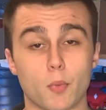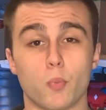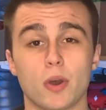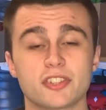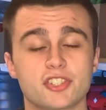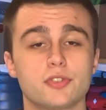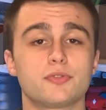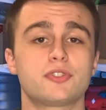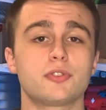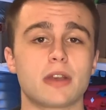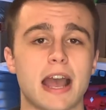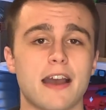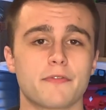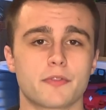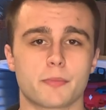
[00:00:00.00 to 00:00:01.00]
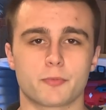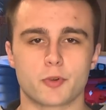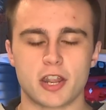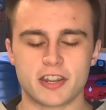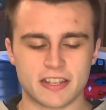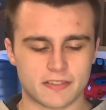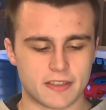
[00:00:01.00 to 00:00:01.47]
once you do have them
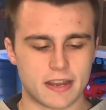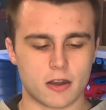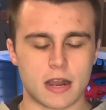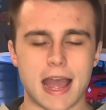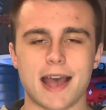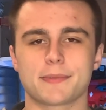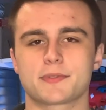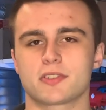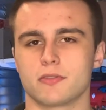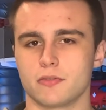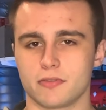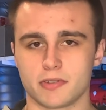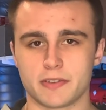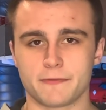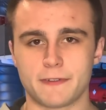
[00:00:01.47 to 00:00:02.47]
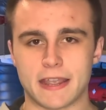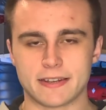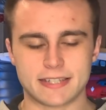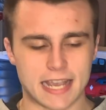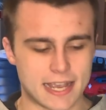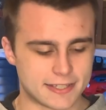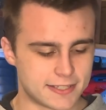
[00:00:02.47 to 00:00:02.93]
running, they are absolutely
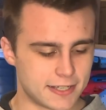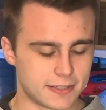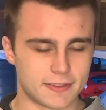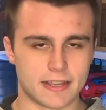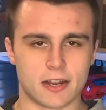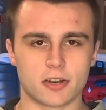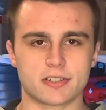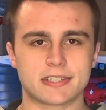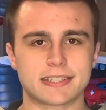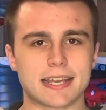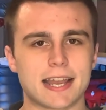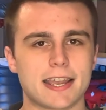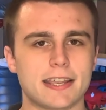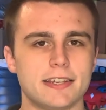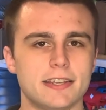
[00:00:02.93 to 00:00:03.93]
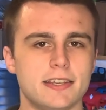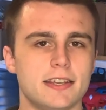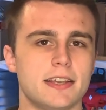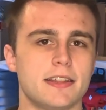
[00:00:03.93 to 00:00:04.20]
fantastic. They are tiny,